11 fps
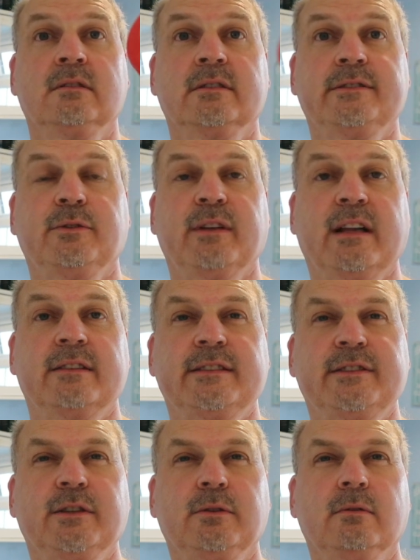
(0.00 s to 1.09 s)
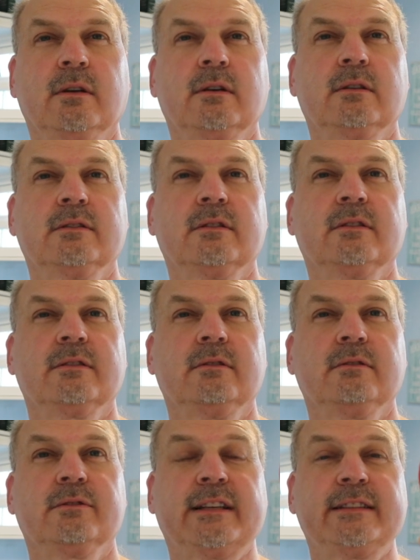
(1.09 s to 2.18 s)
They do that,
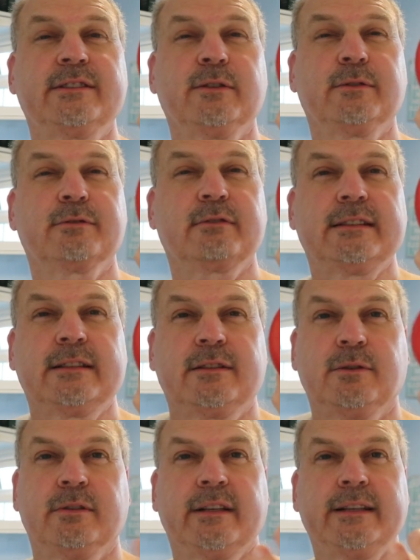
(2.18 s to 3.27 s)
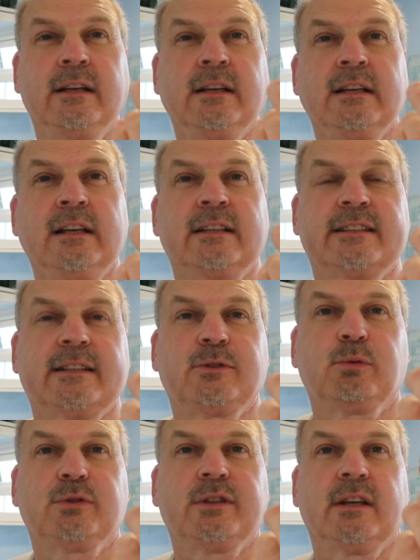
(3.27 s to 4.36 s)
they actually do 3. They do the
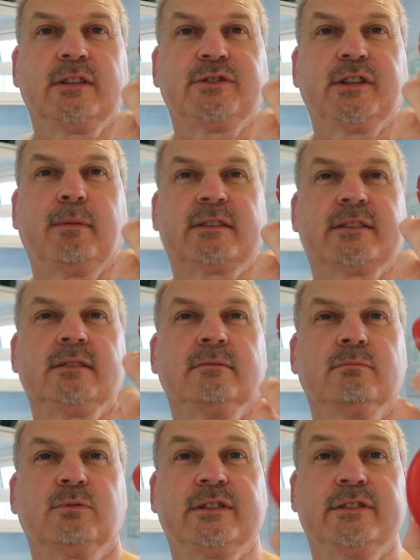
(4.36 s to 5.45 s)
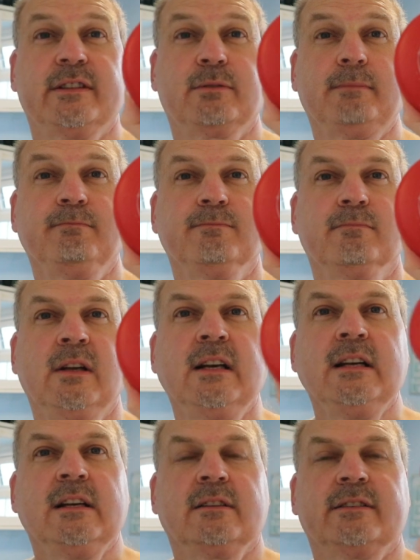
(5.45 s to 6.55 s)
sandalwood and shea butter, which is this one.
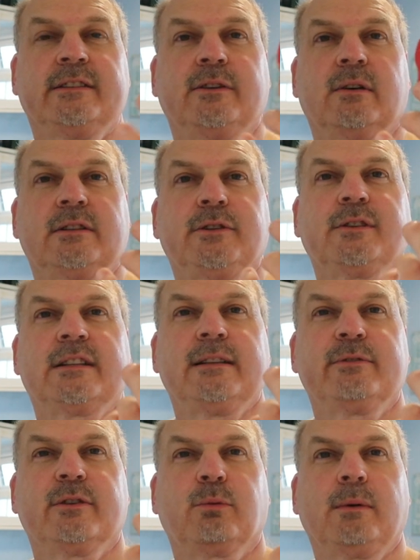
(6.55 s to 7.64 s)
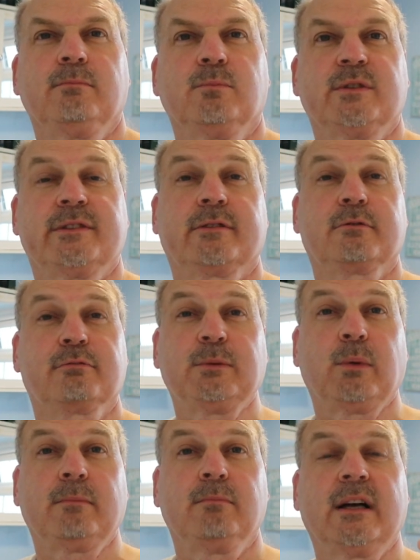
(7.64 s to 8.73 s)
They do a eucalyptus one, which is a
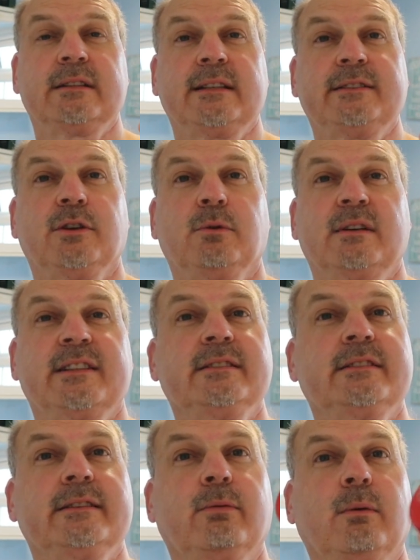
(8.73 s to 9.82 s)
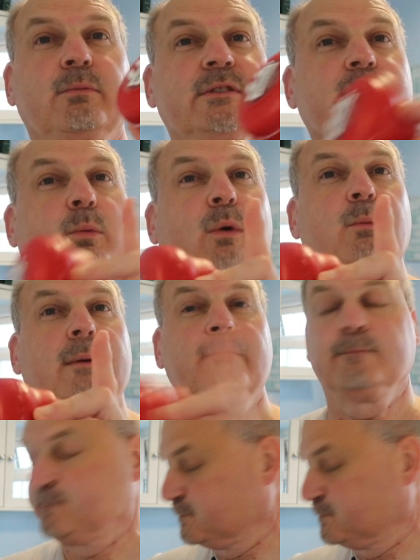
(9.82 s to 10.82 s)
green one, and they do a sensitive one, which is a white one.